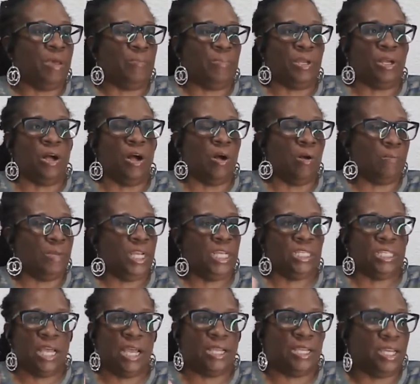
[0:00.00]
Pepe called me.
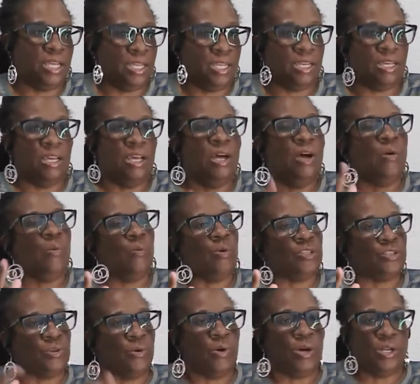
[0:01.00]
He's like, Kenya,
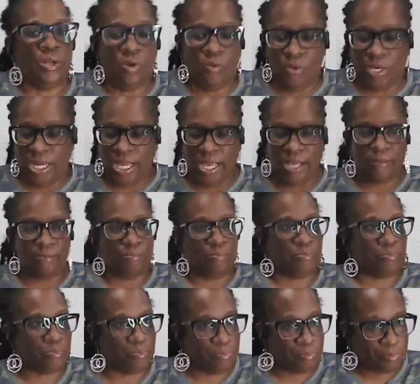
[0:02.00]
what's going on with that?
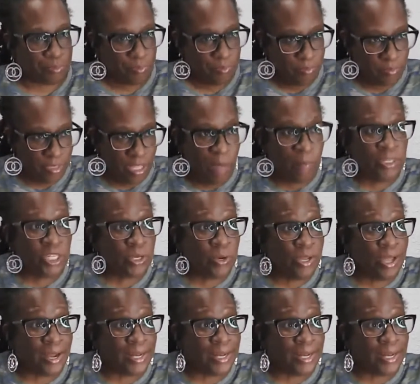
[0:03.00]
I'm gonna show